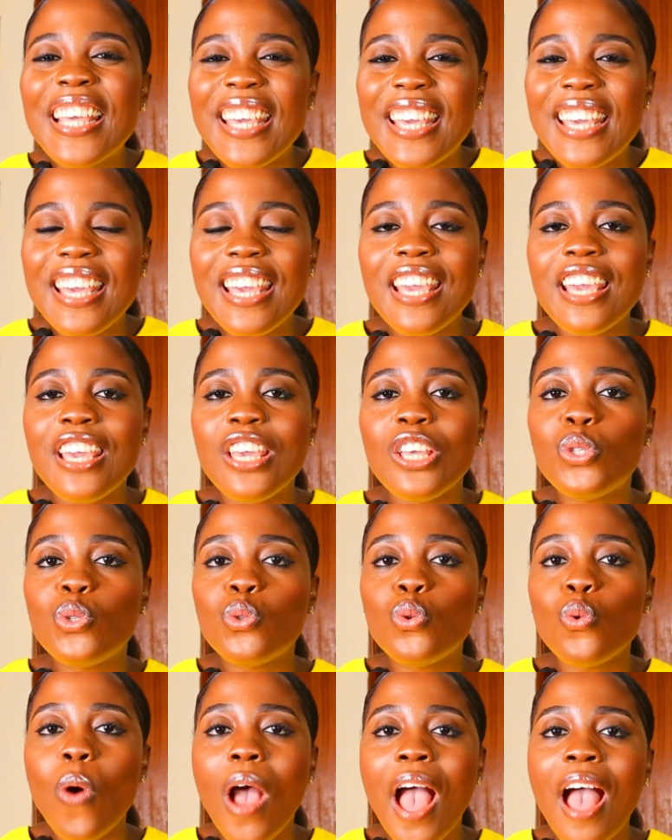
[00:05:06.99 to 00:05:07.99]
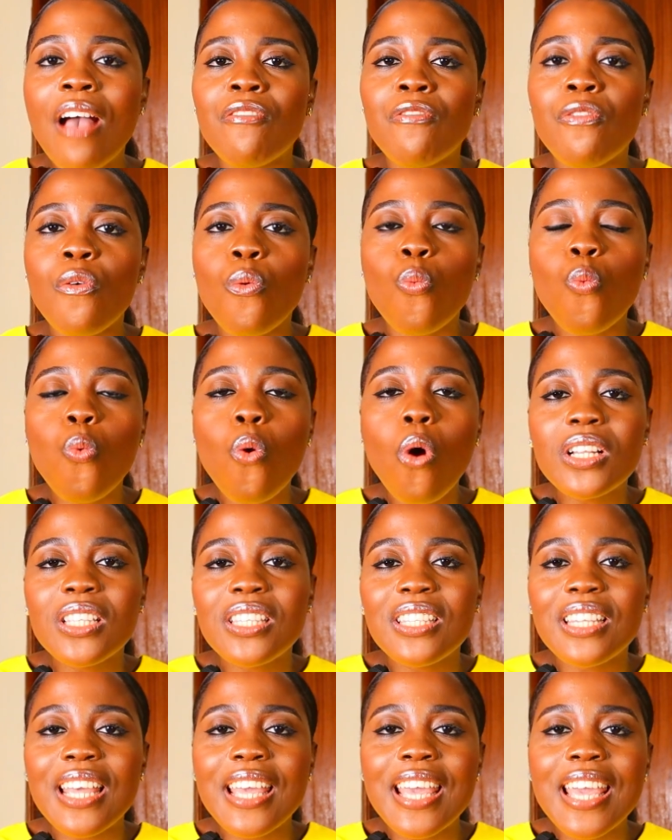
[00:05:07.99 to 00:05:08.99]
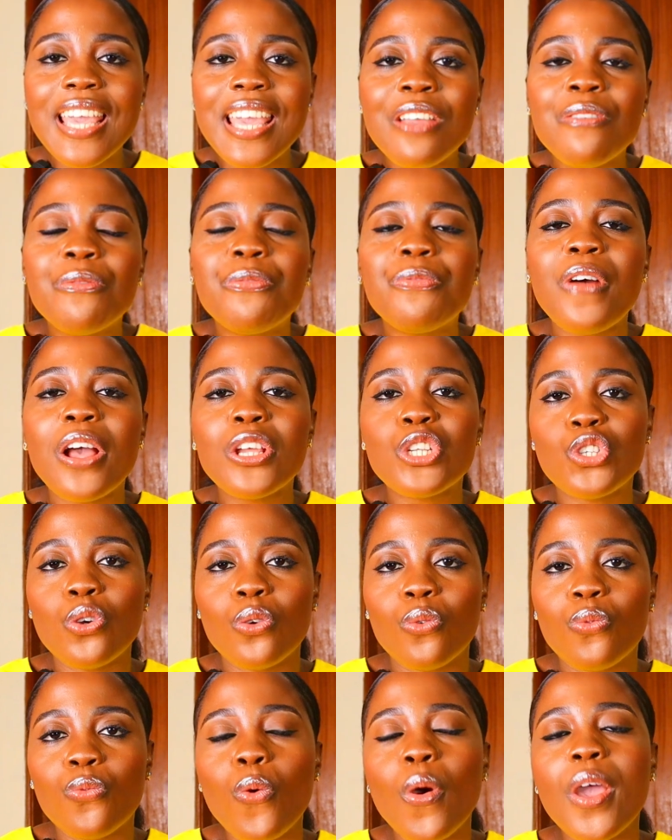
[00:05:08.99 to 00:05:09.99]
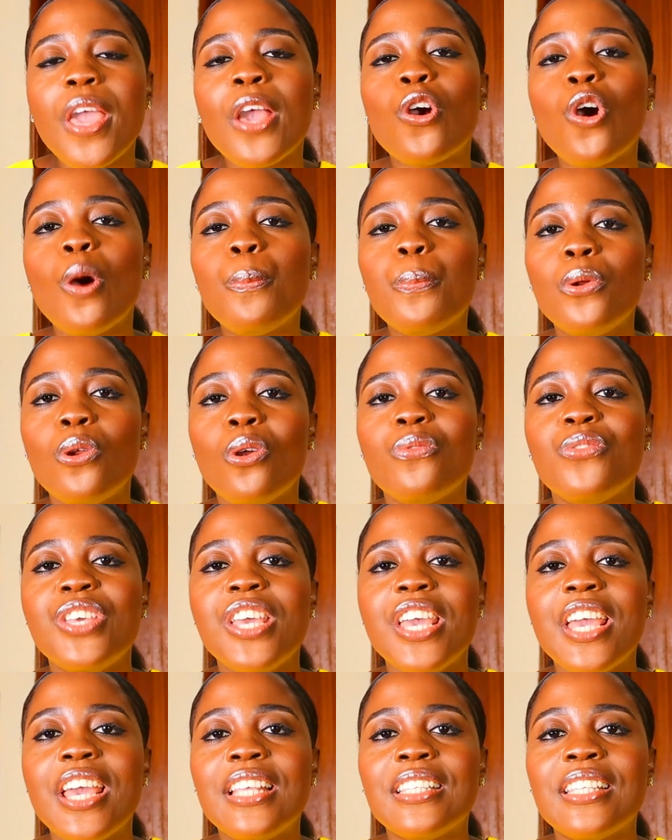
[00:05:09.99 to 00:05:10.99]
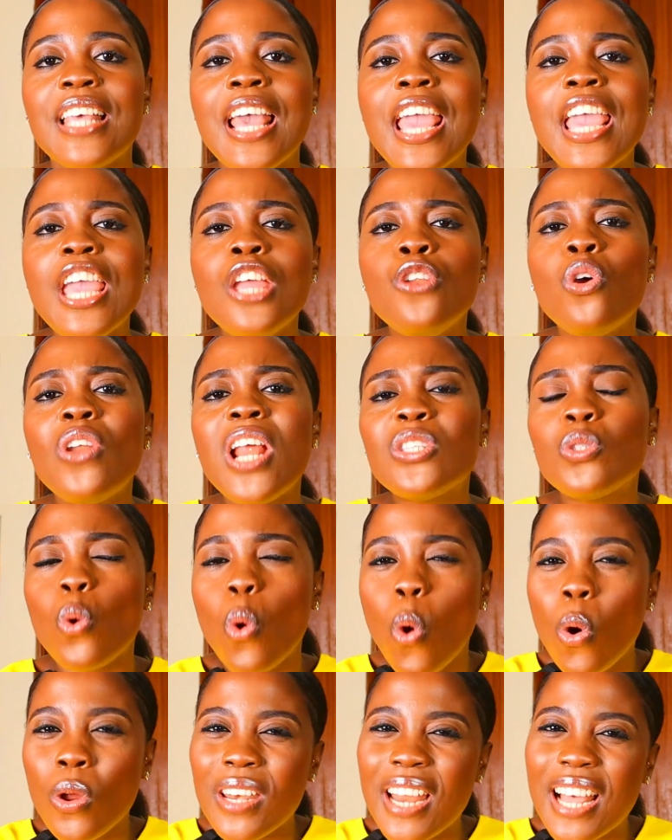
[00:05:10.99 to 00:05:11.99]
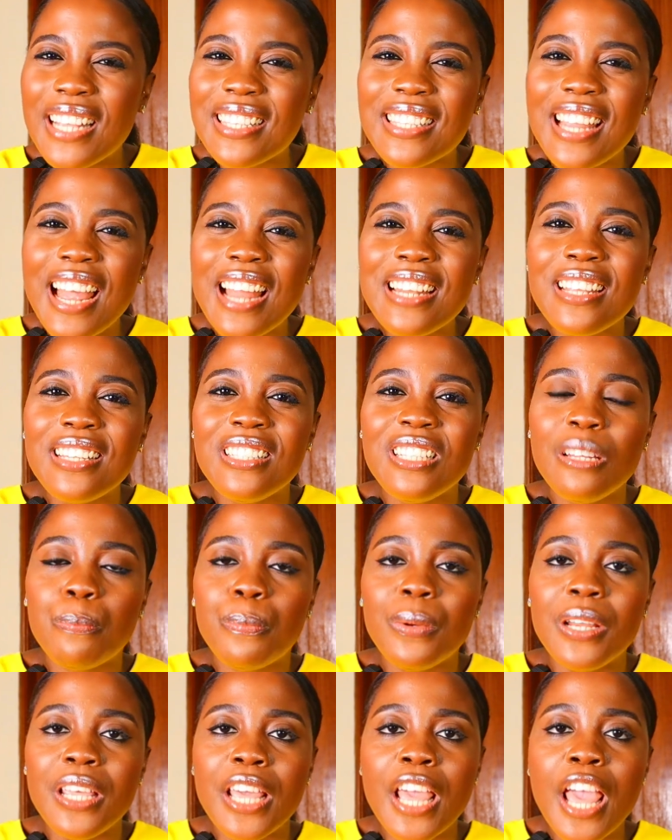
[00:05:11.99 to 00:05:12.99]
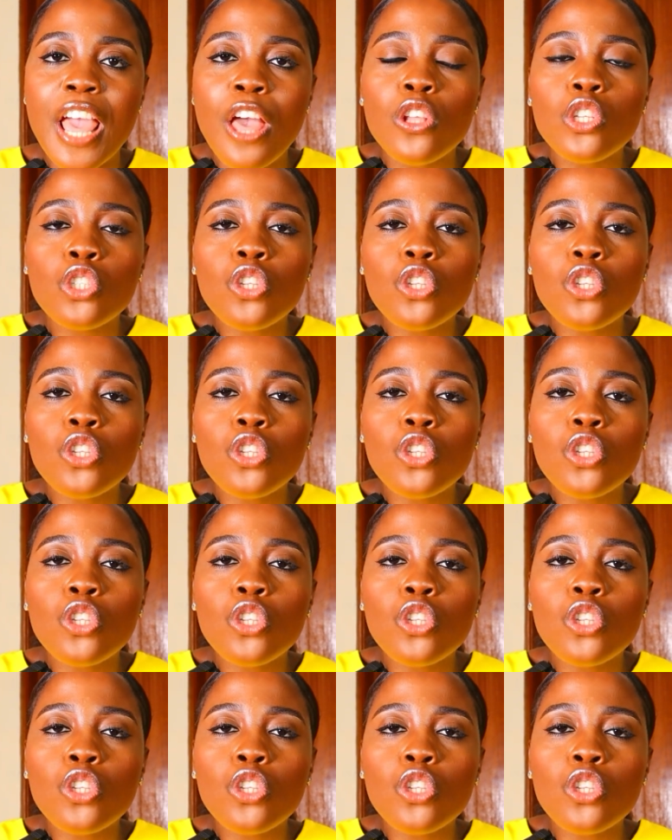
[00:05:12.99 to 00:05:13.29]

key to have worked in fashion for a couple of years in order to understand it deeply.